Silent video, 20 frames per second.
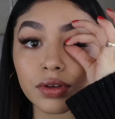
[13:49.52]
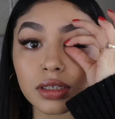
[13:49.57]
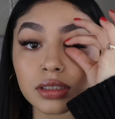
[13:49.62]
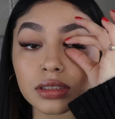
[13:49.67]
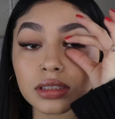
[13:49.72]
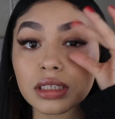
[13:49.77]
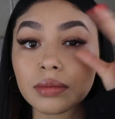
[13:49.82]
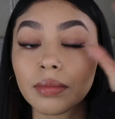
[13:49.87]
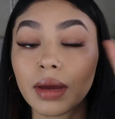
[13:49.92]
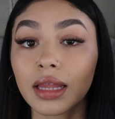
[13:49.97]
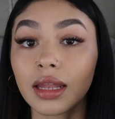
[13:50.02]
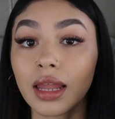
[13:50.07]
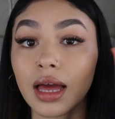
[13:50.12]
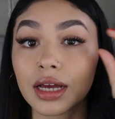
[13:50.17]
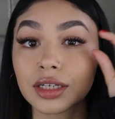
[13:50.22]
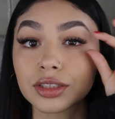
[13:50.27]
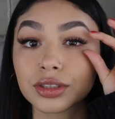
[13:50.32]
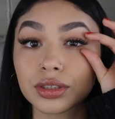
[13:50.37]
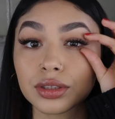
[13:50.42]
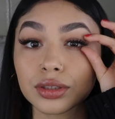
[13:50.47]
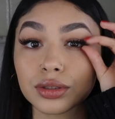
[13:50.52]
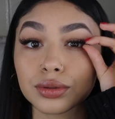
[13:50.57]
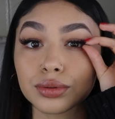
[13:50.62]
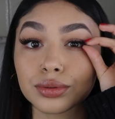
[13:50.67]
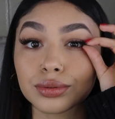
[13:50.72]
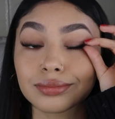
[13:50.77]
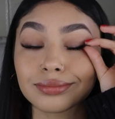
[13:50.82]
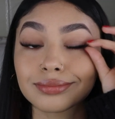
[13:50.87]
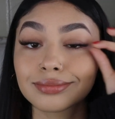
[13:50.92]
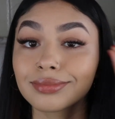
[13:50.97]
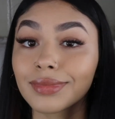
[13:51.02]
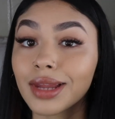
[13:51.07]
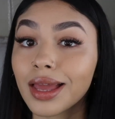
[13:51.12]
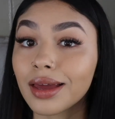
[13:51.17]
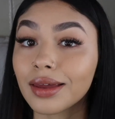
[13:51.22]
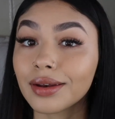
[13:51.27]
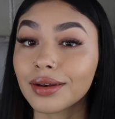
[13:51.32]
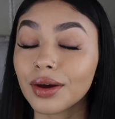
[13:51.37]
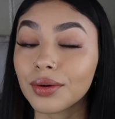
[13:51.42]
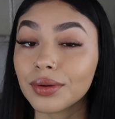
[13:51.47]
you can see my lash glue,
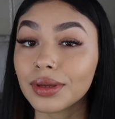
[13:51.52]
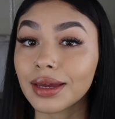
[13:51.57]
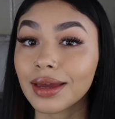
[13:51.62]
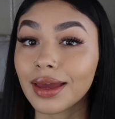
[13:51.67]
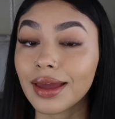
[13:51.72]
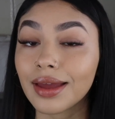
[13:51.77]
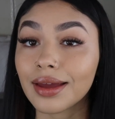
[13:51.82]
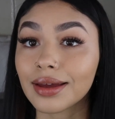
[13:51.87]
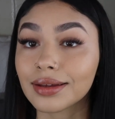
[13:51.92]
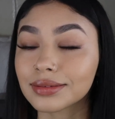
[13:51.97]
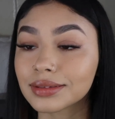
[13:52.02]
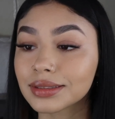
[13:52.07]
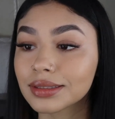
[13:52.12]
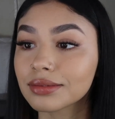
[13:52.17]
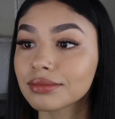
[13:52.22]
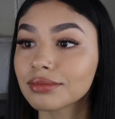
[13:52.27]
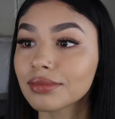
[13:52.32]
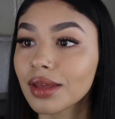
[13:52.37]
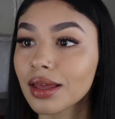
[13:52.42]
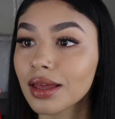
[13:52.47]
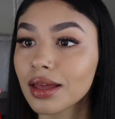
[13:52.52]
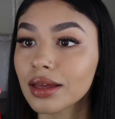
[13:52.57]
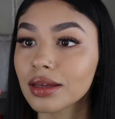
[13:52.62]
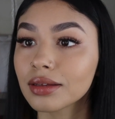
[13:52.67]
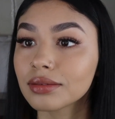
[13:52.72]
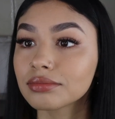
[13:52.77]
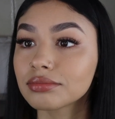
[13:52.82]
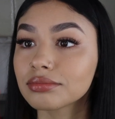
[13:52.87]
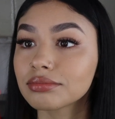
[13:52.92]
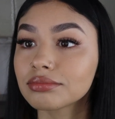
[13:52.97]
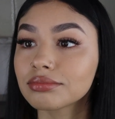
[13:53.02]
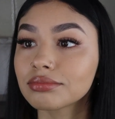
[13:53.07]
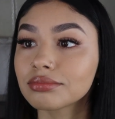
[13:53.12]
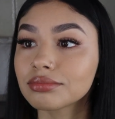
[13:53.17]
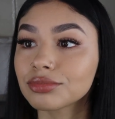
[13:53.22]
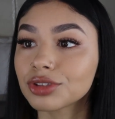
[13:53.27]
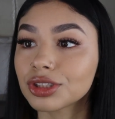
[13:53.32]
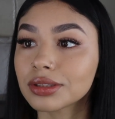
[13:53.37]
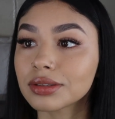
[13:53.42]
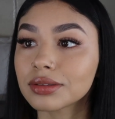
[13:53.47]
no you can't.
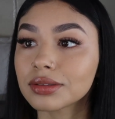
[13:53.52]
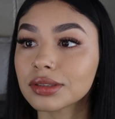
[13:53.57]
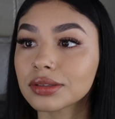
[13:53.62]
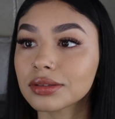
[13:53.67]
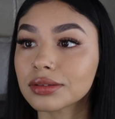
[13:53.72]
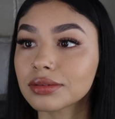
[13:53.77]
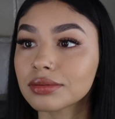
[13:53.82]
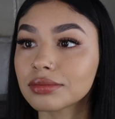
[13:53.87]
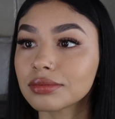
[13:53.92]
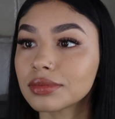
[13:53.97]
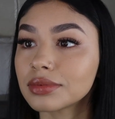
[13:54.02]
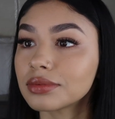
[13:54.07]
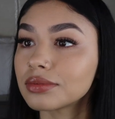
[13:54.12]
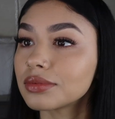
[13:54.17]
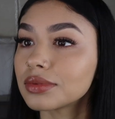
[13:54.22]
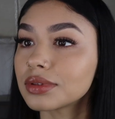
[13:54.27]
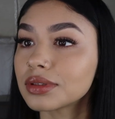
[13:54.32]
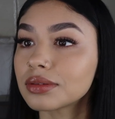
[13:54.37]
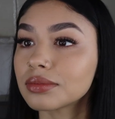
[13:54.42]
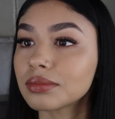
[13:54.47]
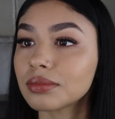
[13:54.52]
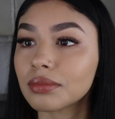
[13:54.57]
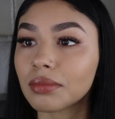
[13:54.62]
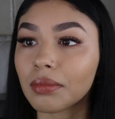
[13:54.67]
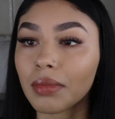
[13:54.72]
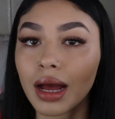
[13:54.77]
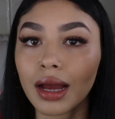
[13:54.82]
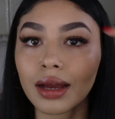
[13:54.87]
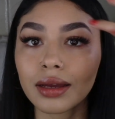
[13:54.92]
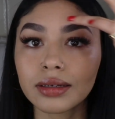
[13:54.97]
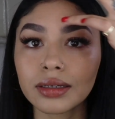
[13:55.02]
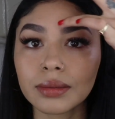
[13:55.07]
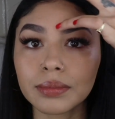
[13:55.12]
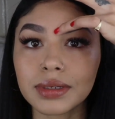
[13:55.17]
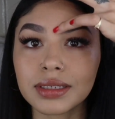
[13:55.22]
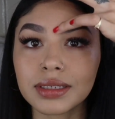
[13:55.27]
Just mind your